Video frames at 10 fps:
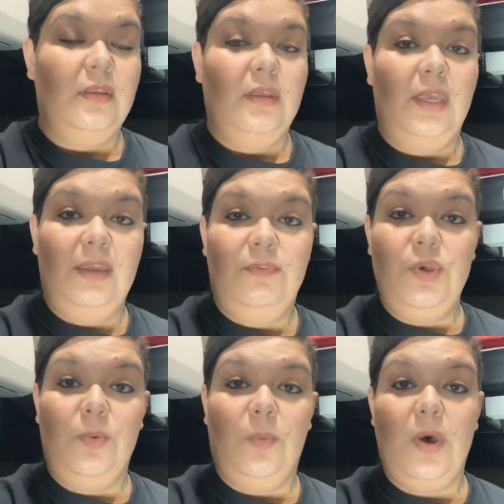If
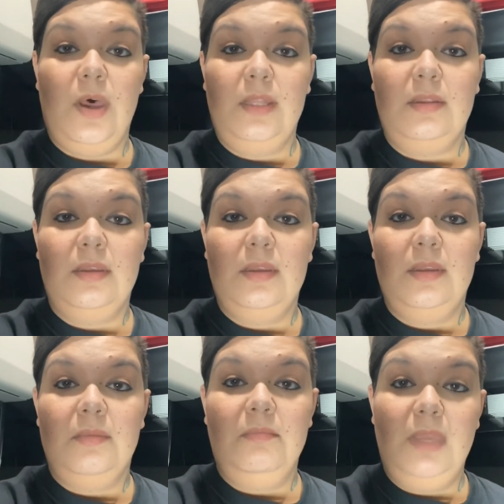you want
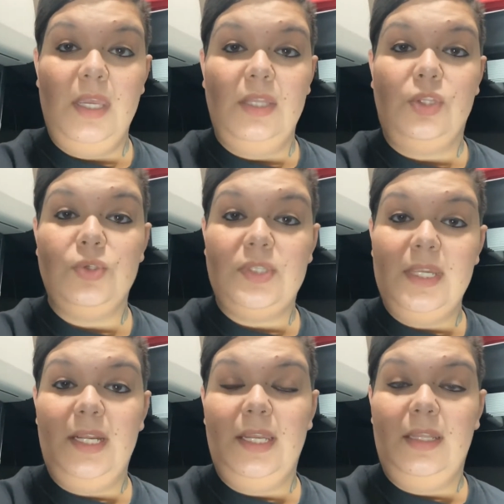me to
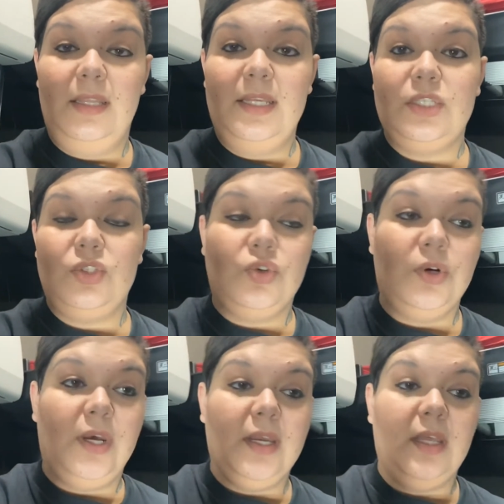sit in this
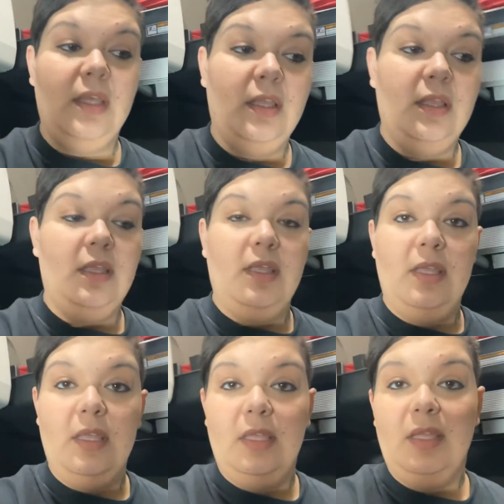truck,
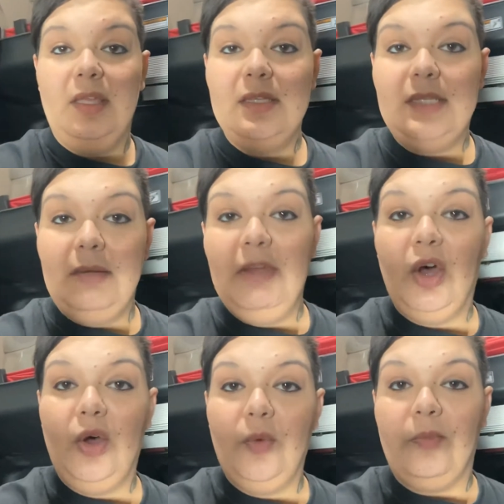send me
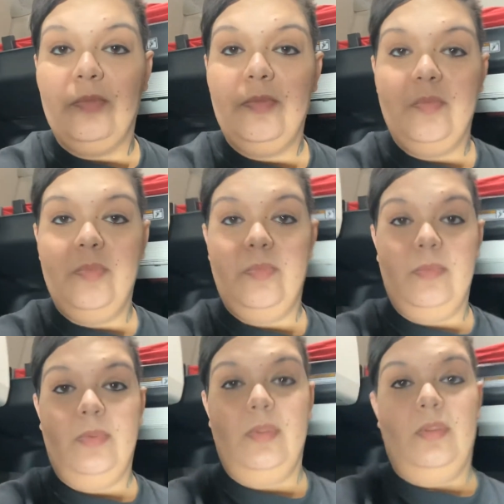home.
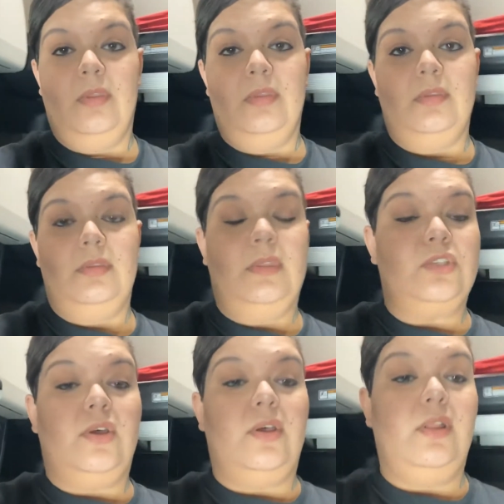
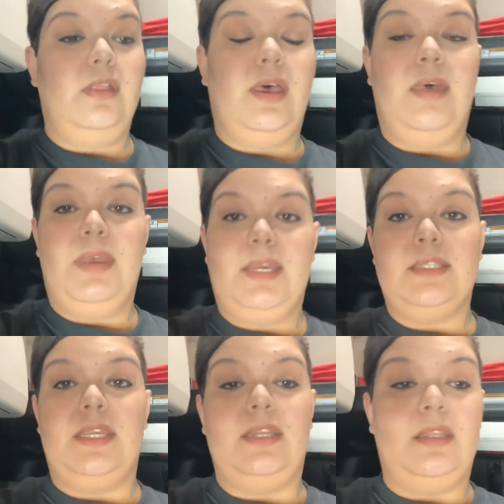That's all I'm
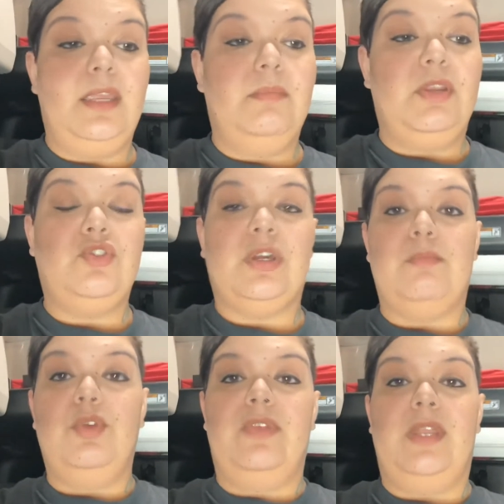asking. Keep my truck
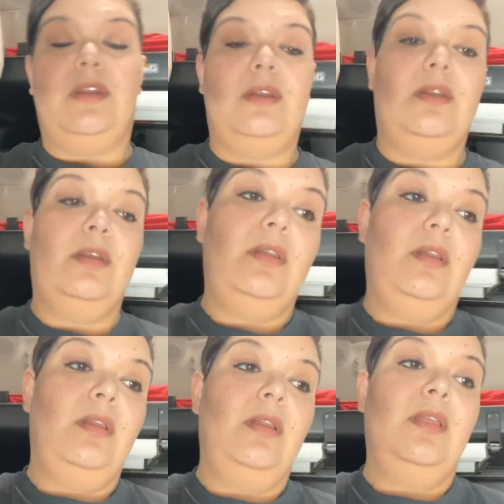moving
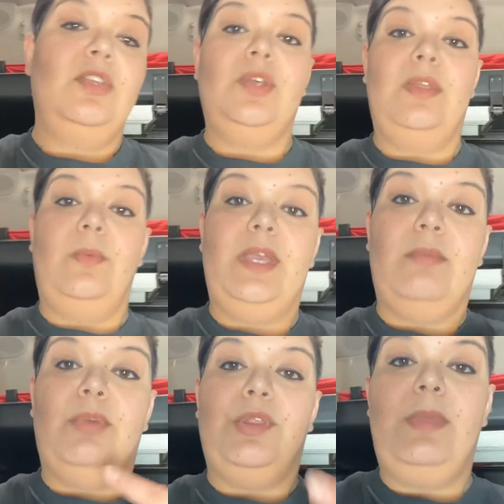so that we
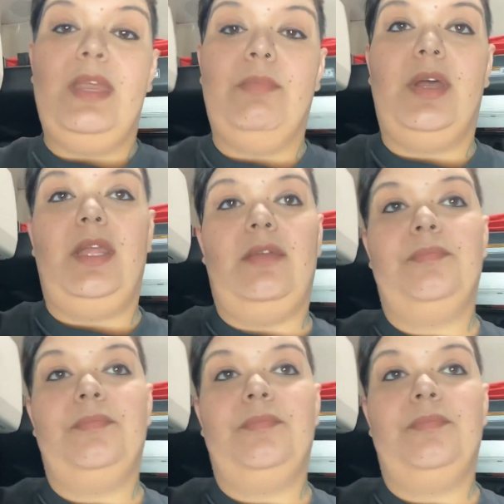can both make money.